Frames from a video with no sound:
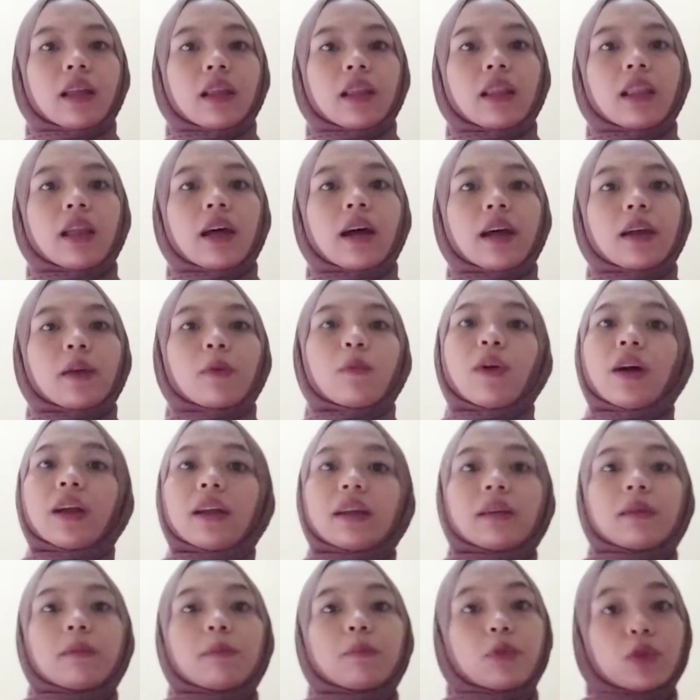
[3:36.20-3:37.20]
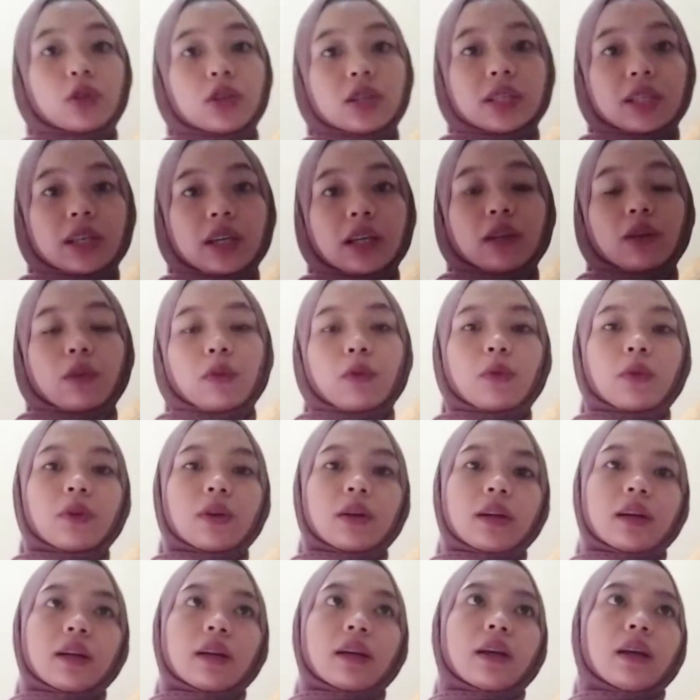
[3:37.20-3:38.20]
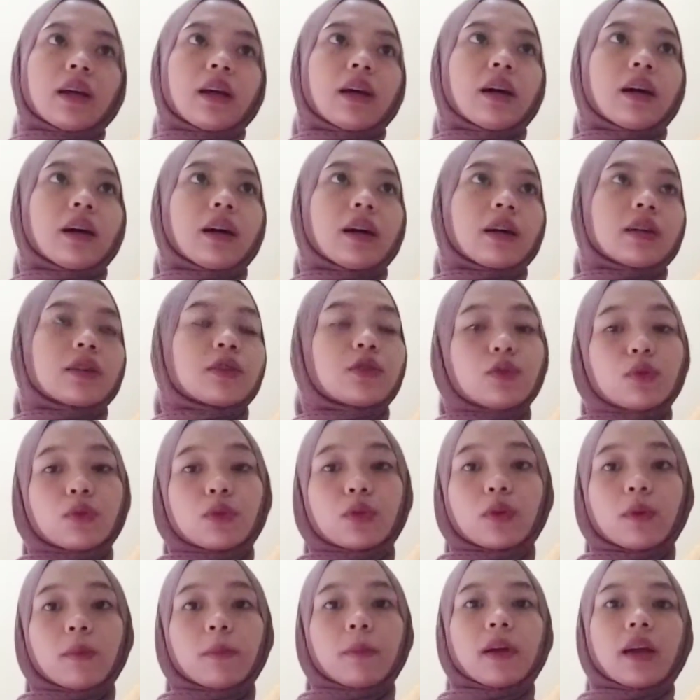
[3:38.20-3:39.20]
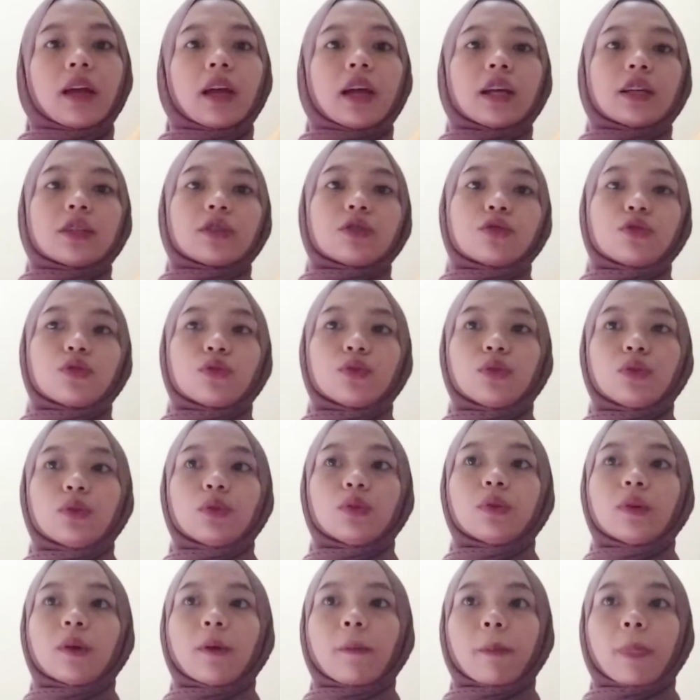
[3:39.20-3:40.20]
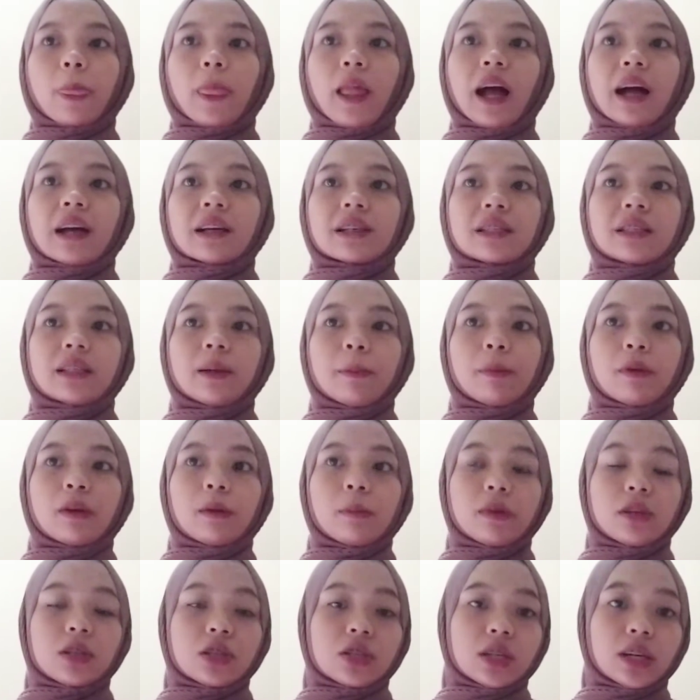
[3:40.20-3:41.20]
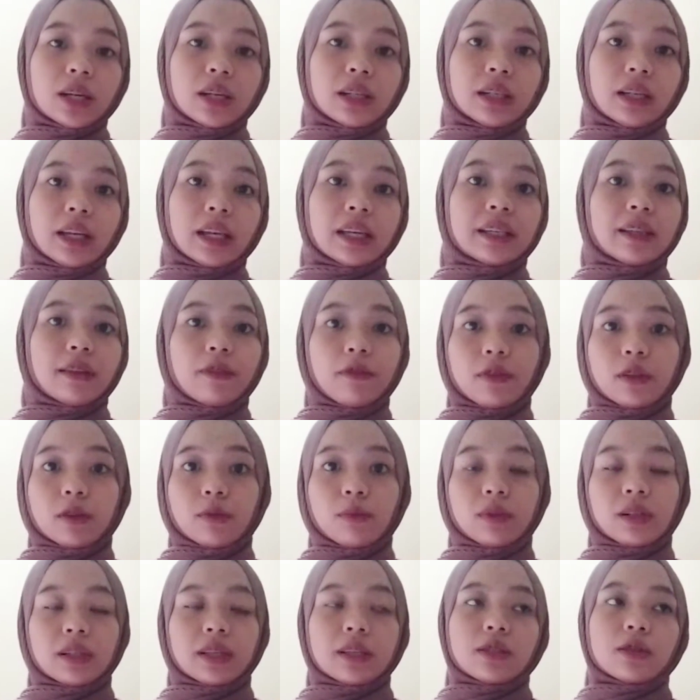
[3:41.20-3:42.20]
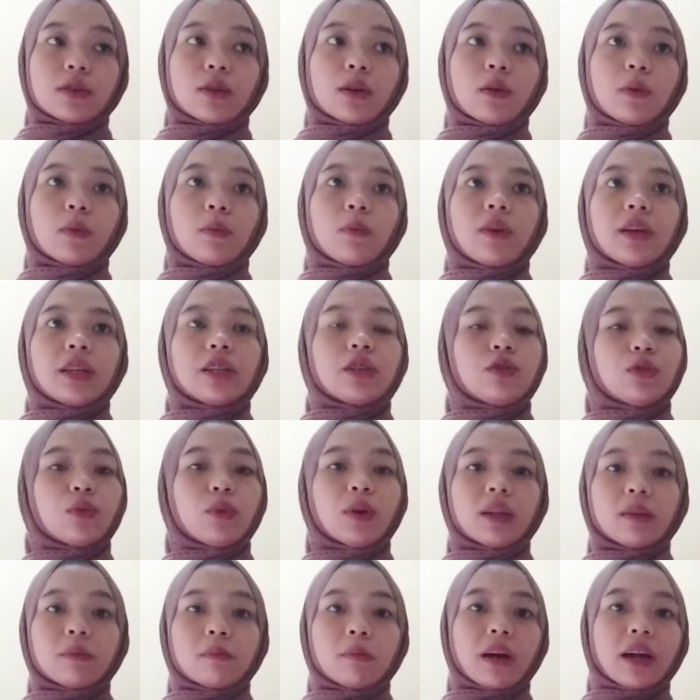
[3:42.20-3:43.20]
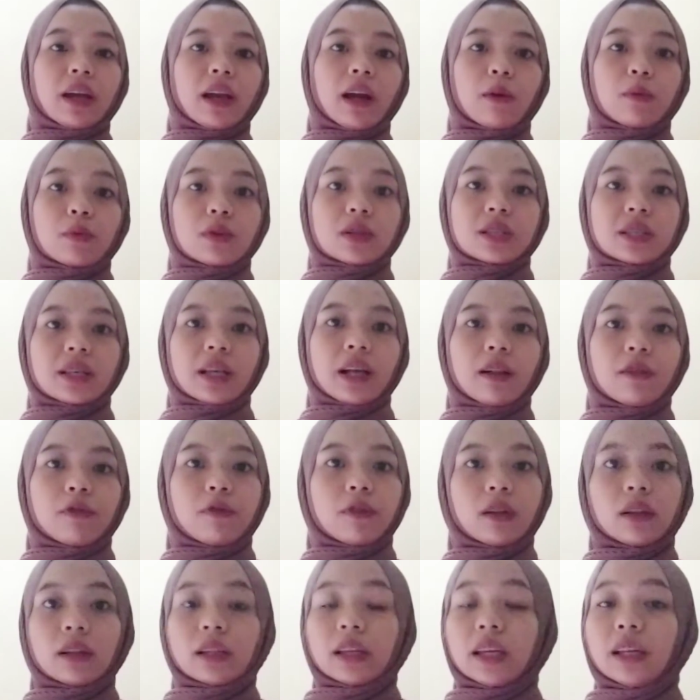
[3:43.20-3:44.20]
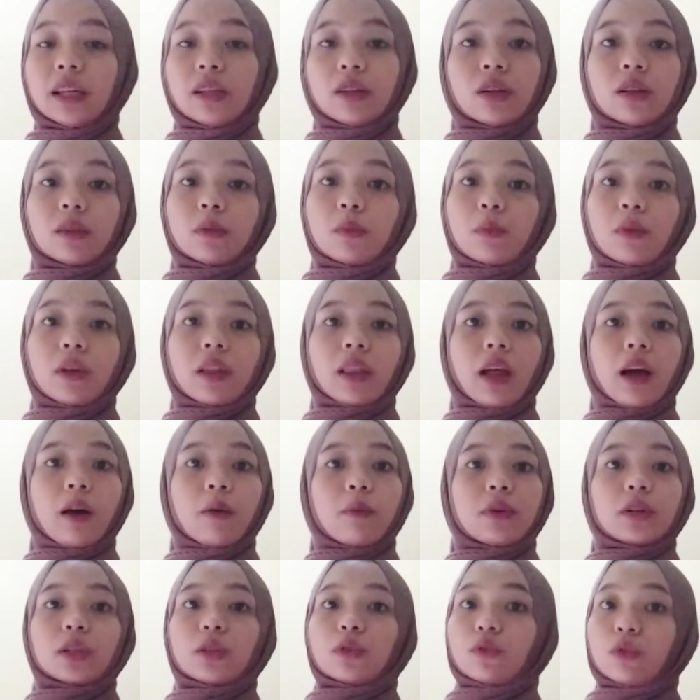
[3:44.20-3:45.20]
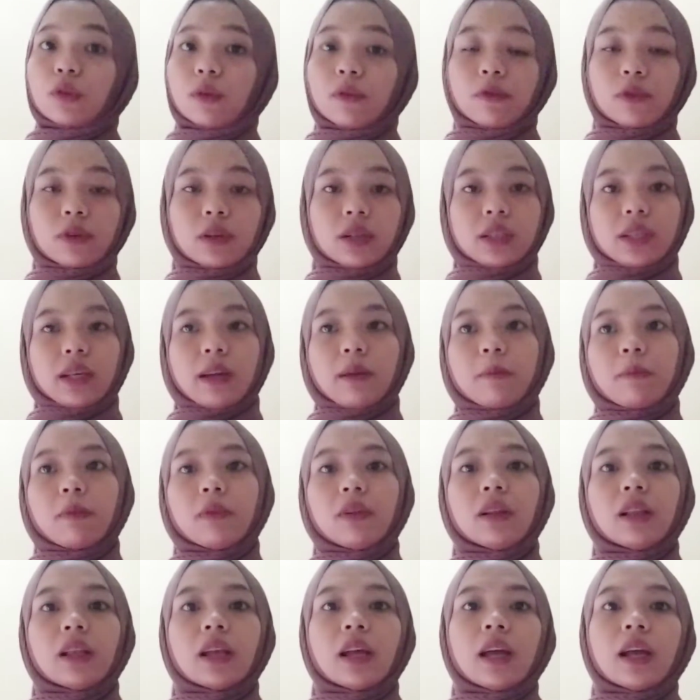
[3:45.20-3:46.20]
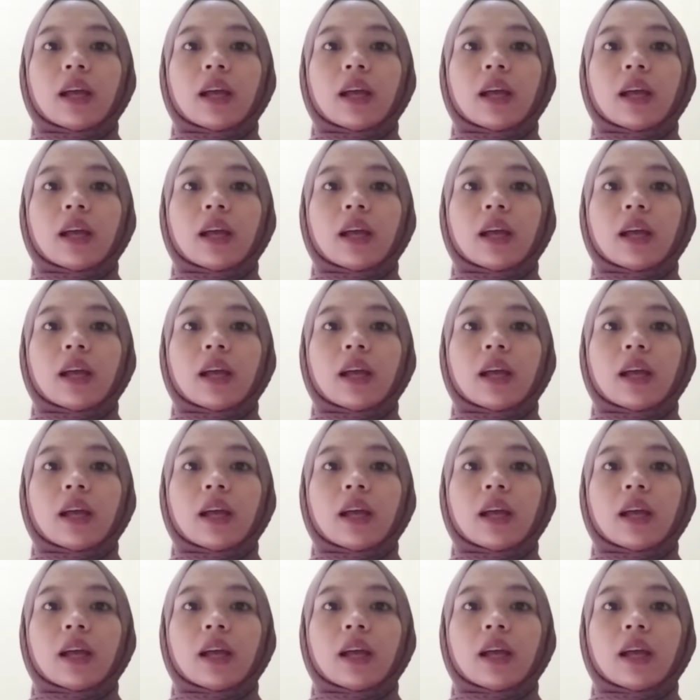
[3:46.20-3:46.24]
like one person or a group to ask the permission individually. So we do it by ourselves only, not with our group. For example,